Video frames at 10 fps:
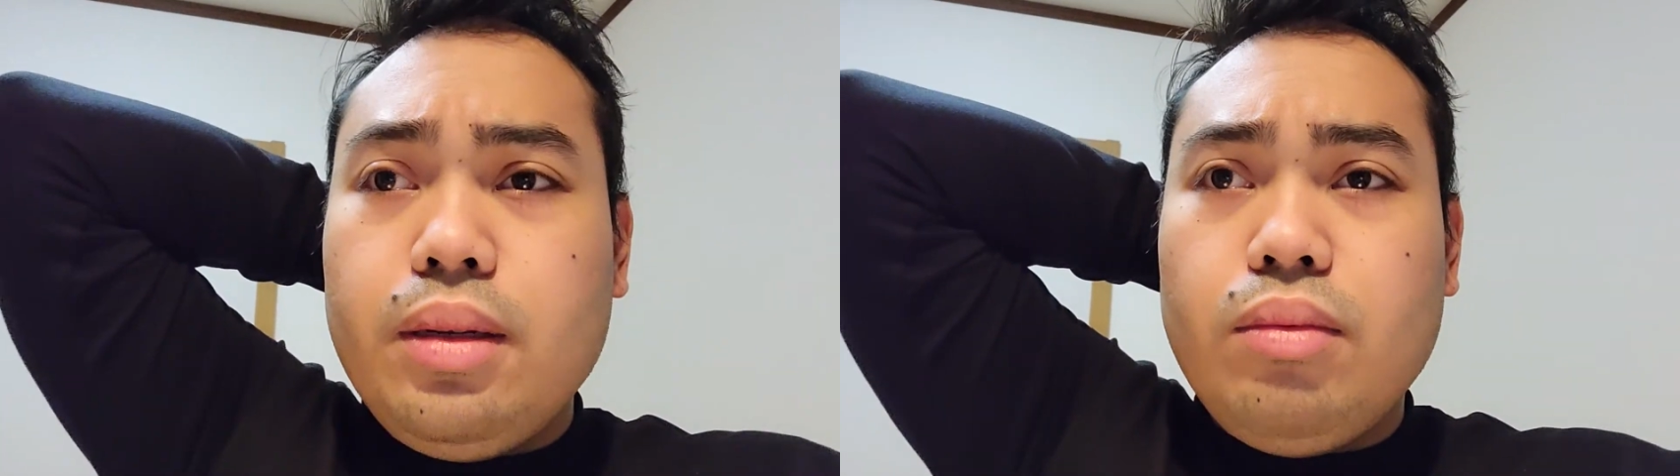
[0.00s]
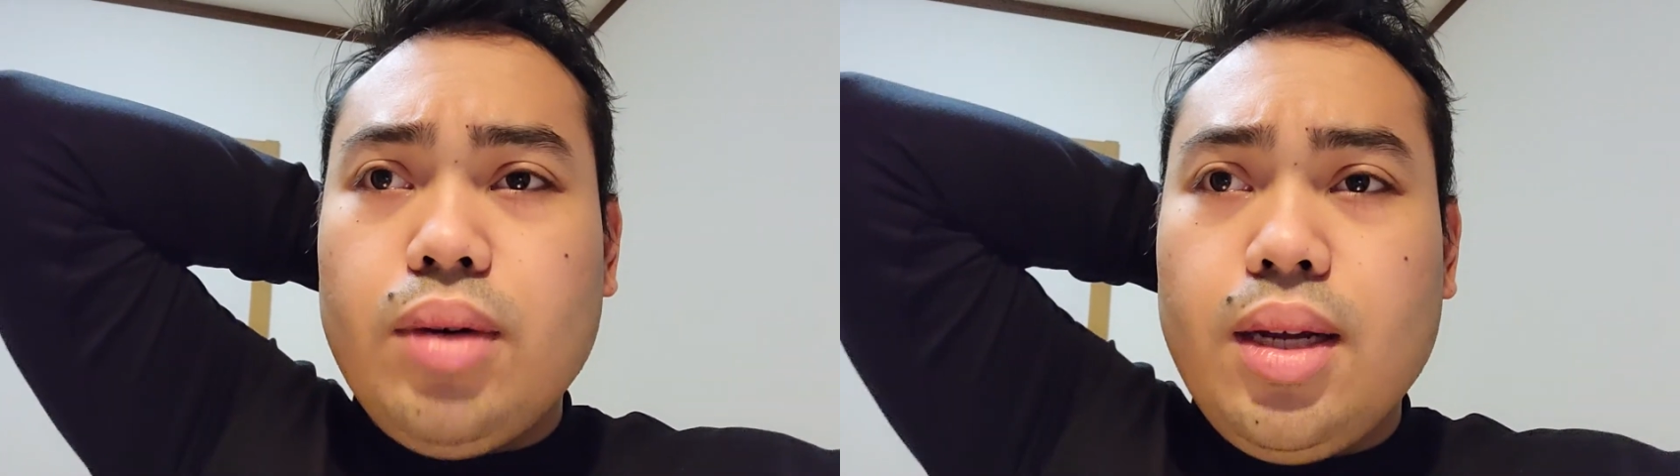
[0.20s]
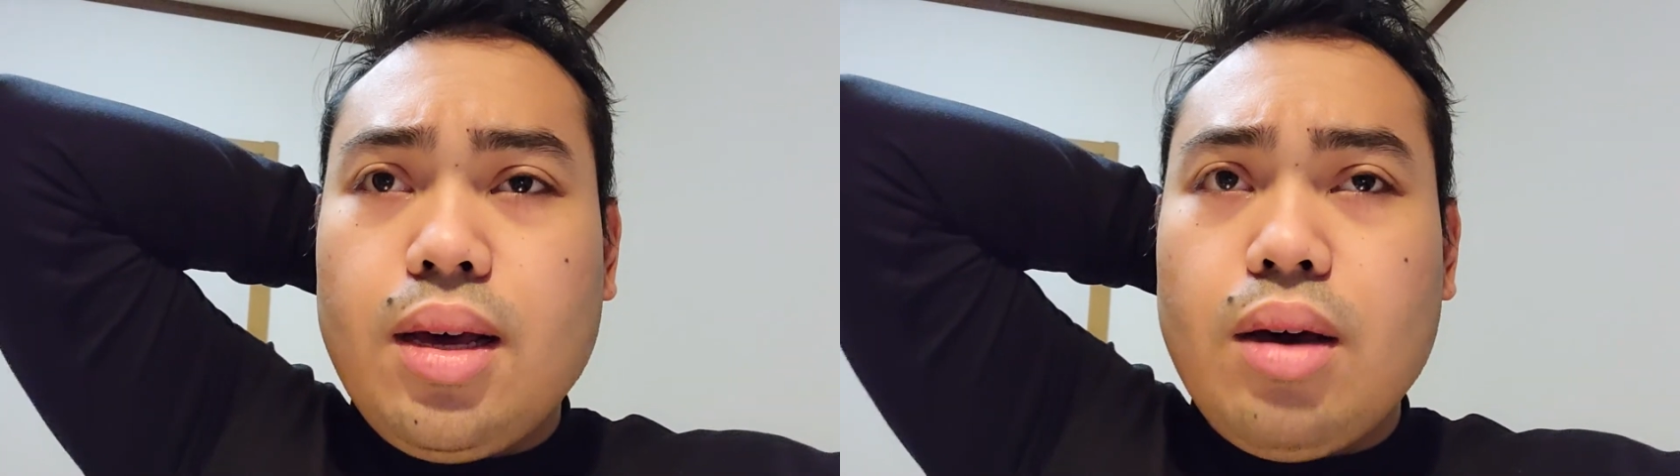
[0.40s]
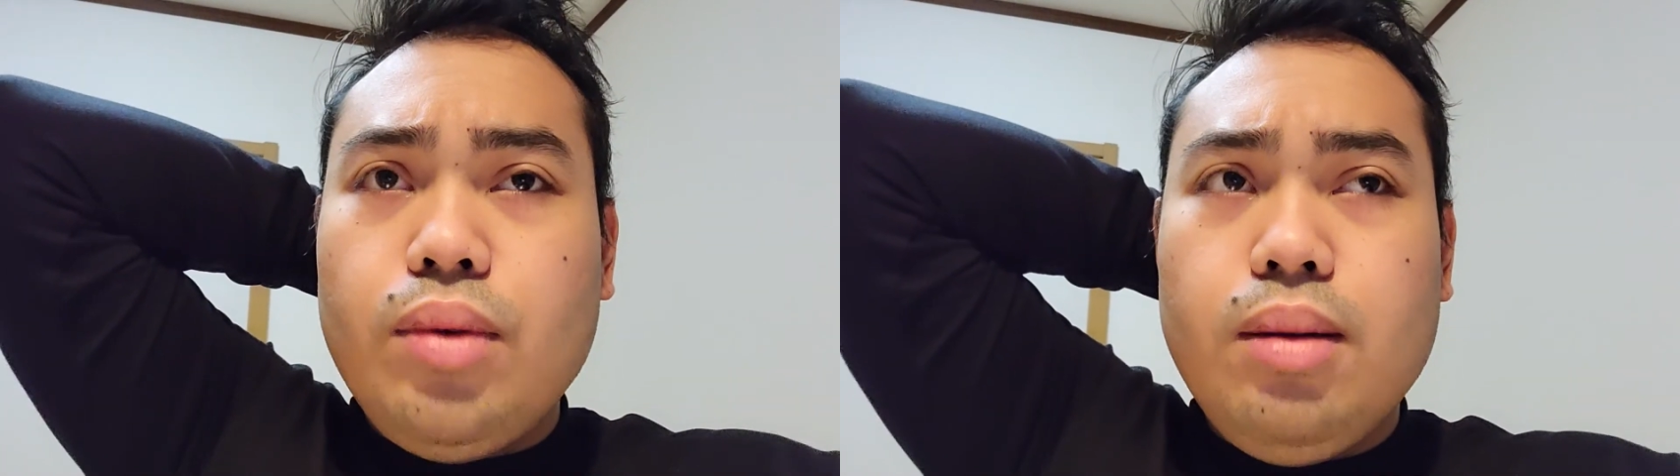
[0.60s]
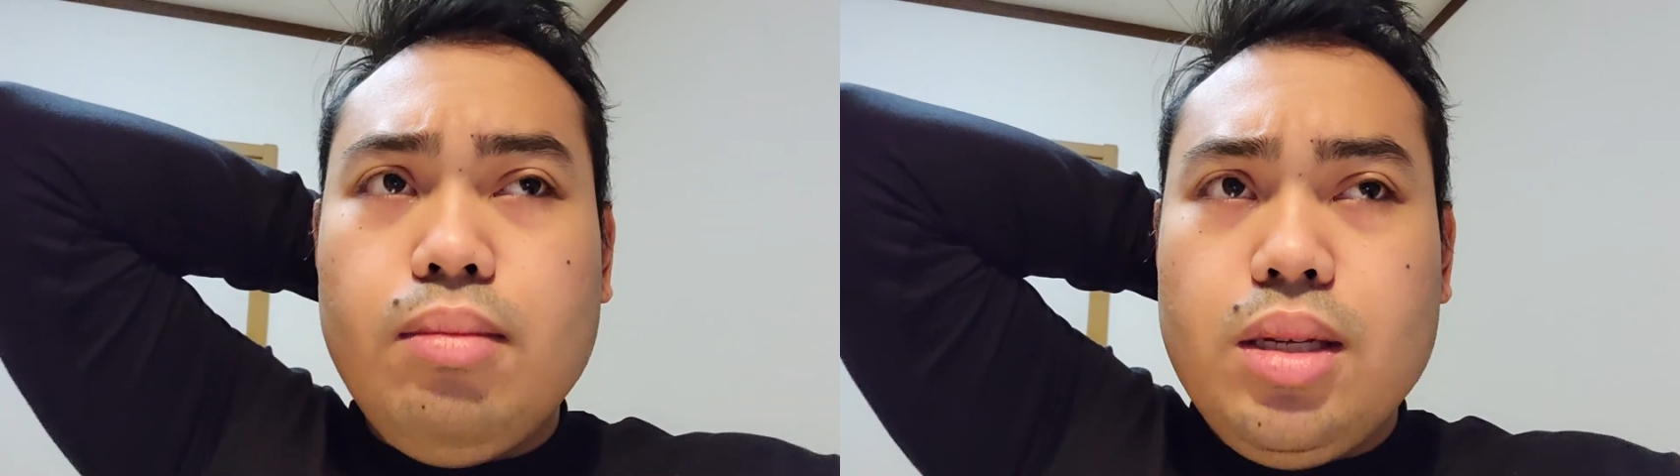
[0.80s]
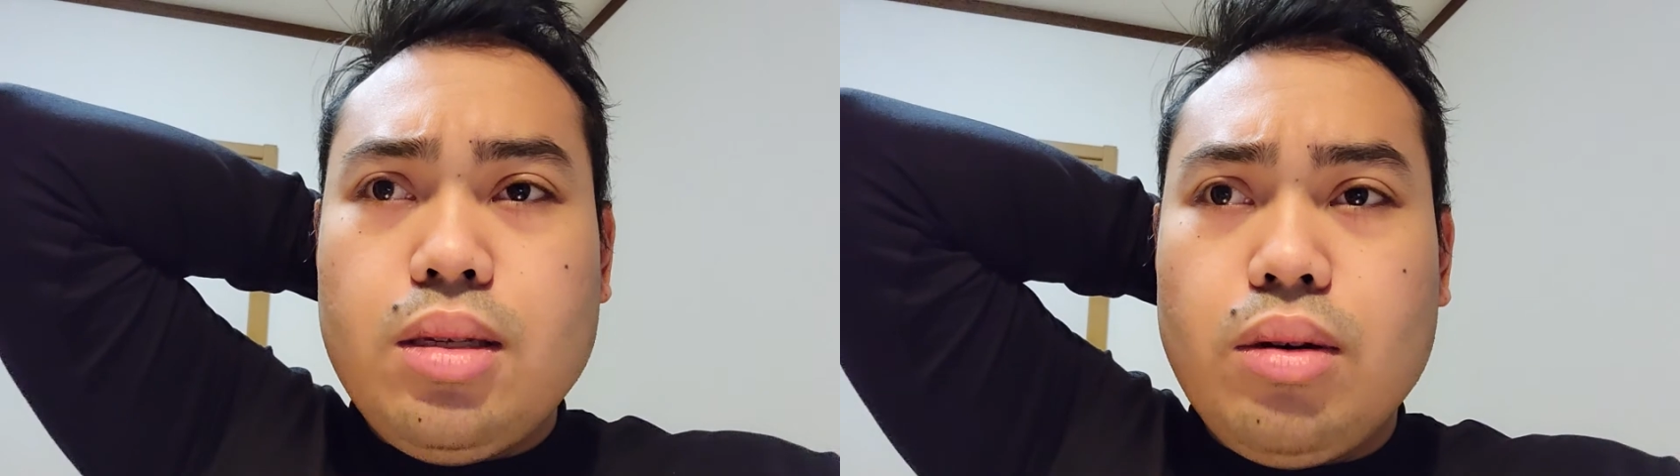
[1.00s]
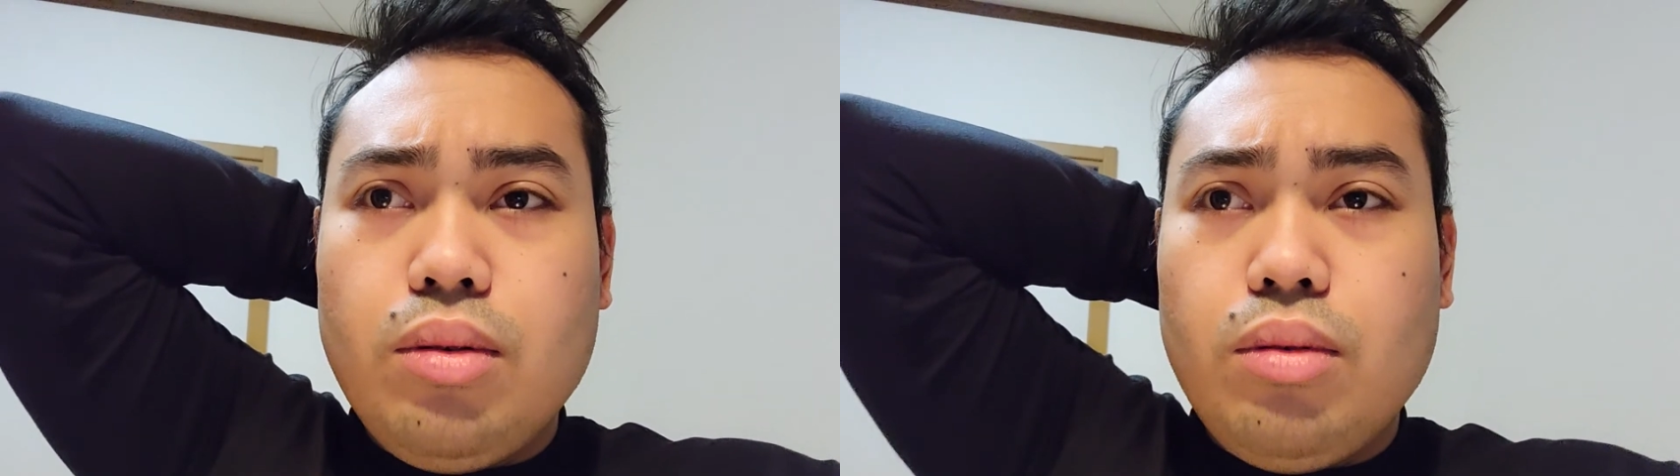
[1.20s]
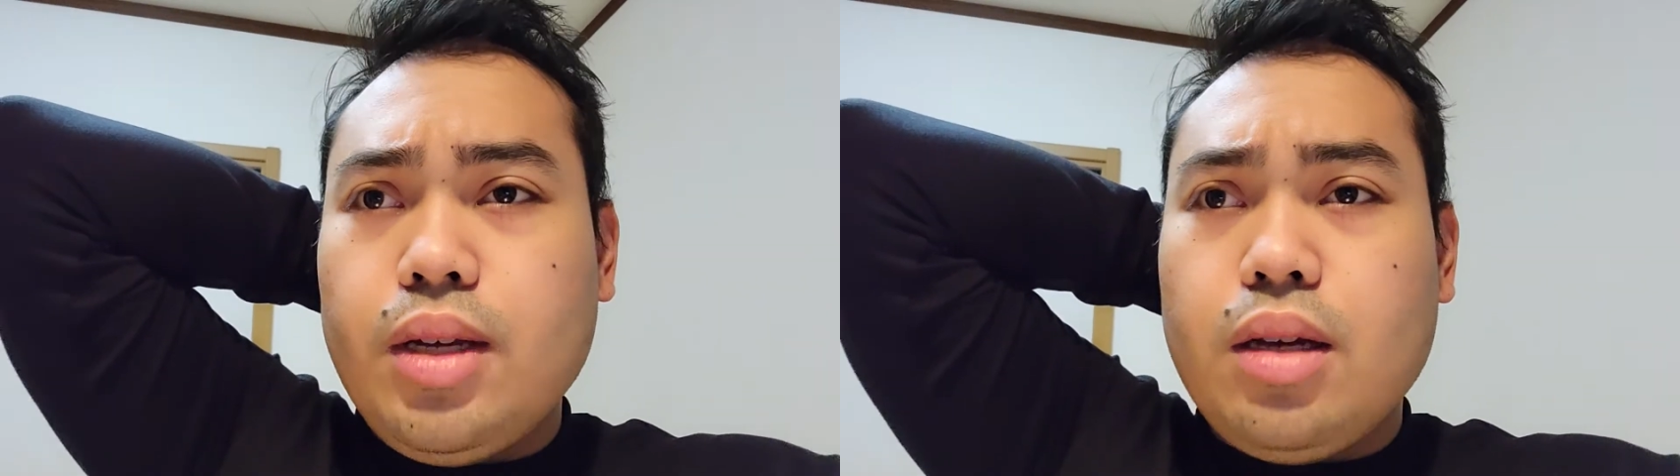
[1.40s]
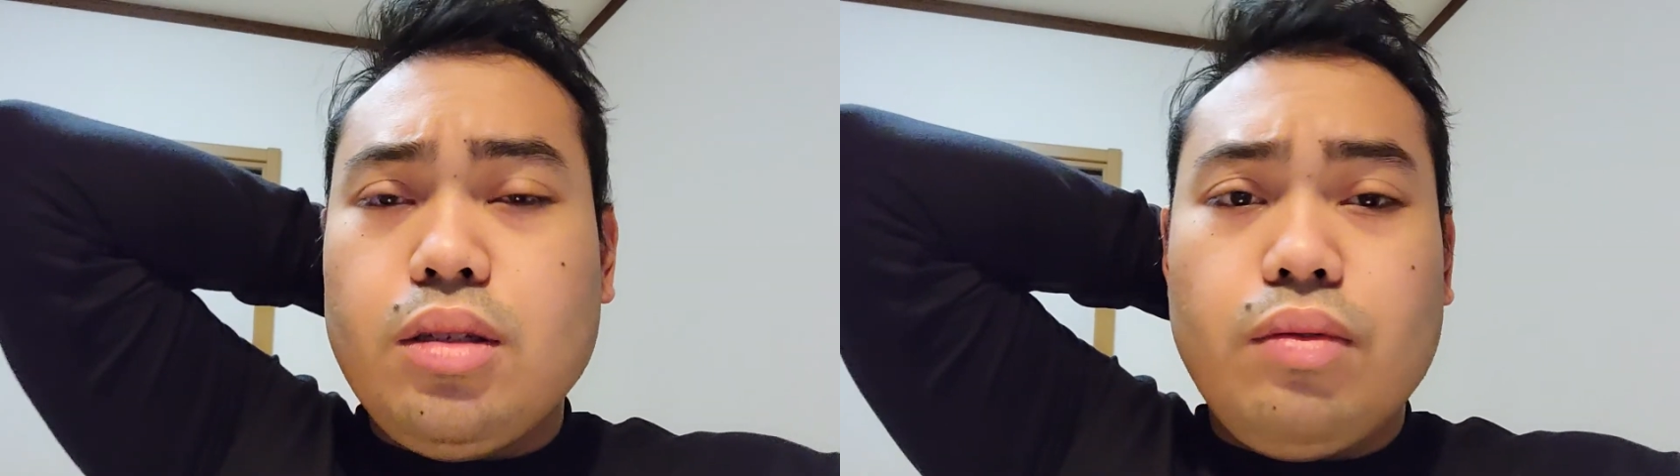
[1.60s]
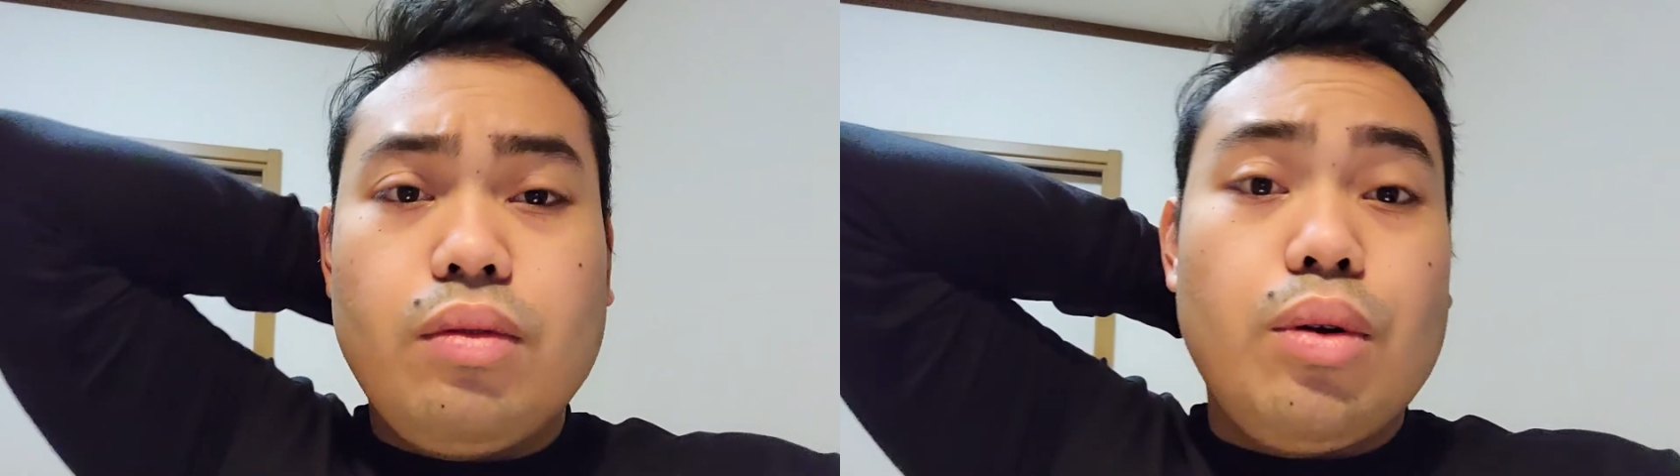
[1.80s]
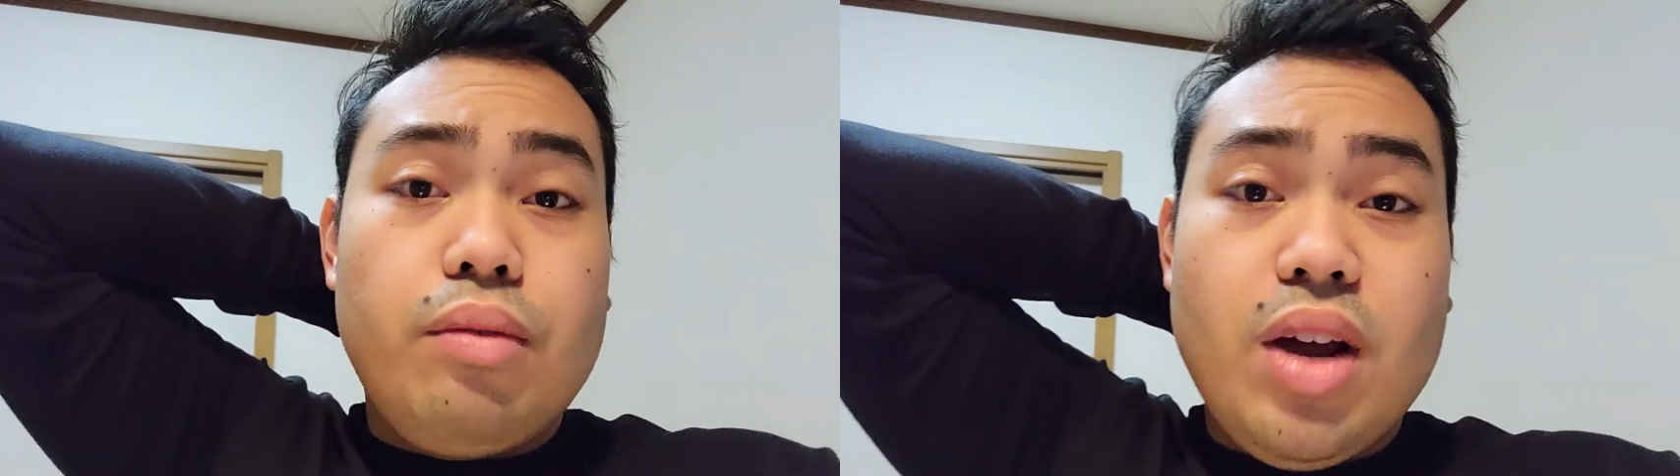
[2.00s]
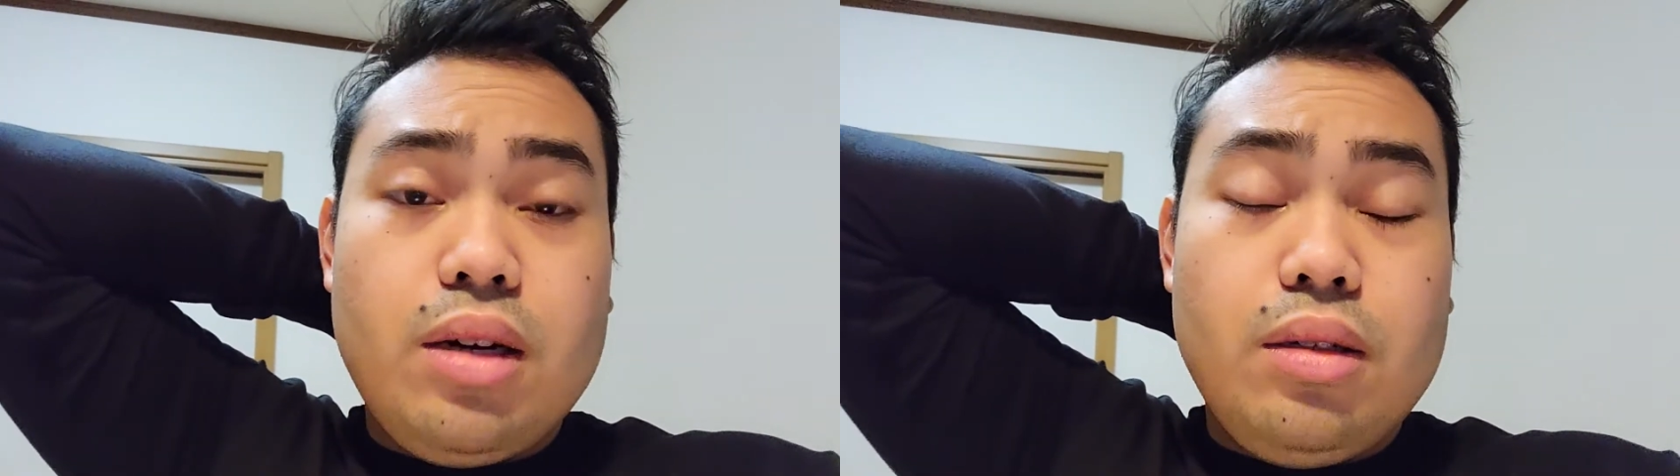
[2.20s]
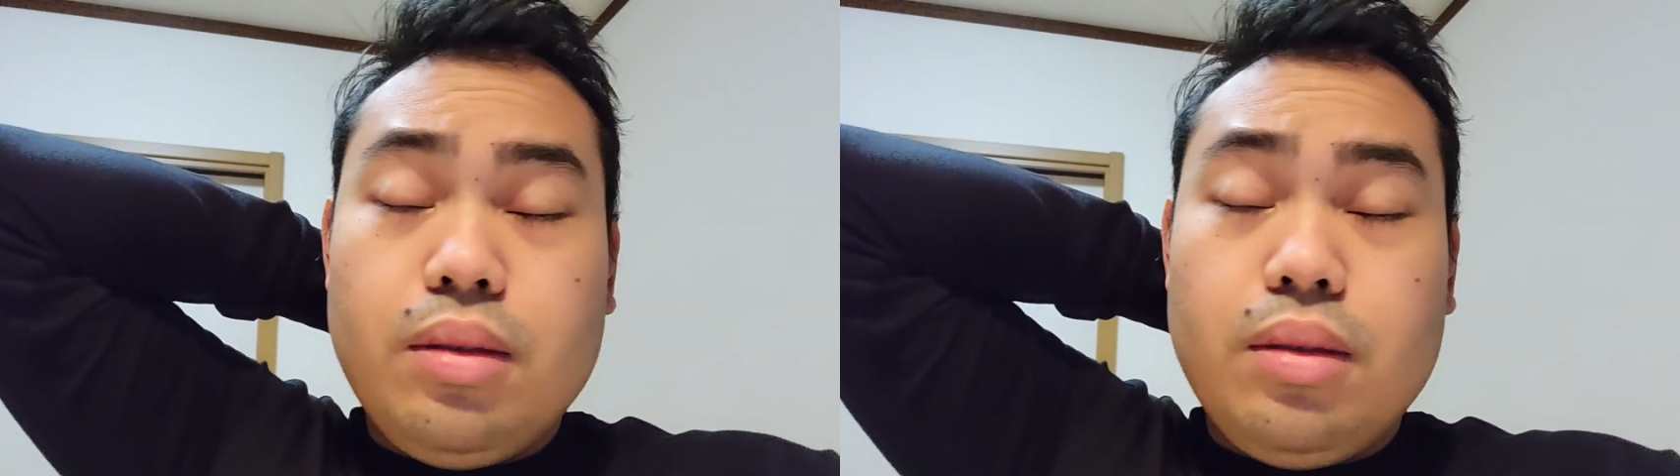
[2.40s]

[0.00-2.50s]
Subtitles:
right now in Mito because of coronavirus,